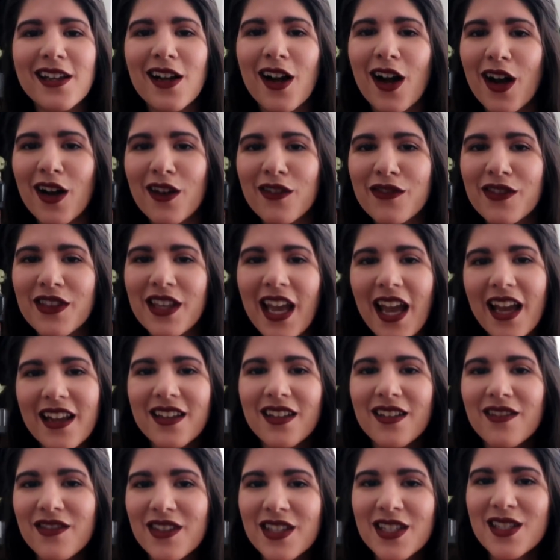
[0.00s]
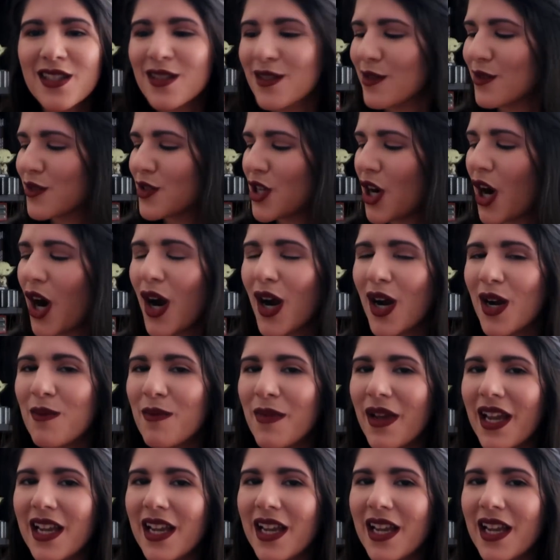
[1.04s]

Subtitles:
off the end of this little charm.